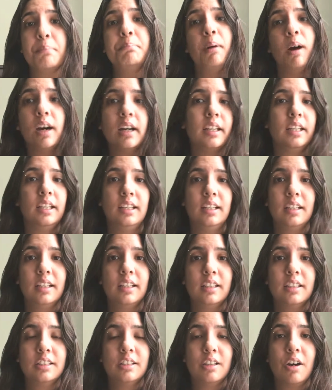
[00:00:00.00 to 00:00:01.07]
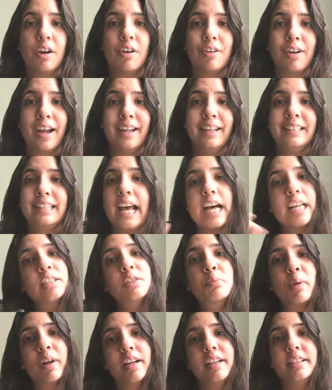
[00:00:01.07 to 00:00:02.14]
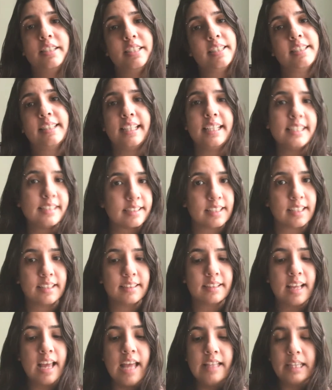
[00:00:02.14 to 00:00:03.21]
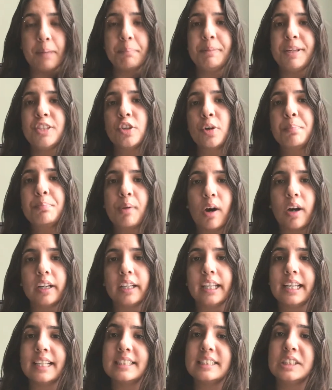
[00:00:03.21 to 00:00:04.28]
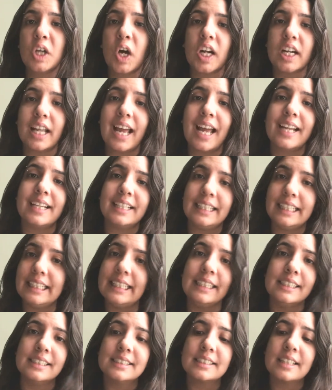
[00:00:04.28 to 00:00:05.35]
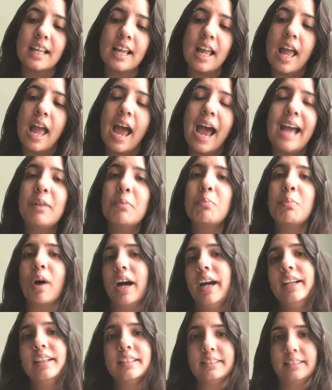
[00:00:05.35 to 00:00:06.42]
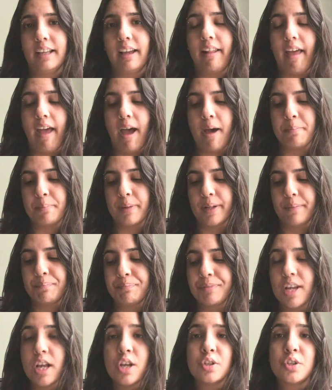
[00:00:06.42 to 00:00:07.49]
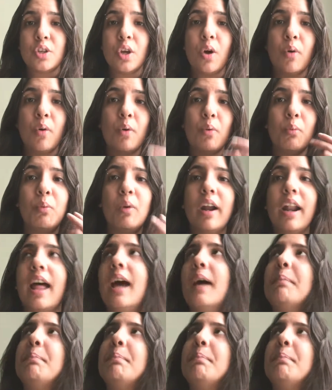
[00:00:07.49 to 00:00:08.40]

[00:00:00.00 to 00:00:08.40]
body. All right, that's what a disease is. That means your body is not at ease. And why does that happen? So what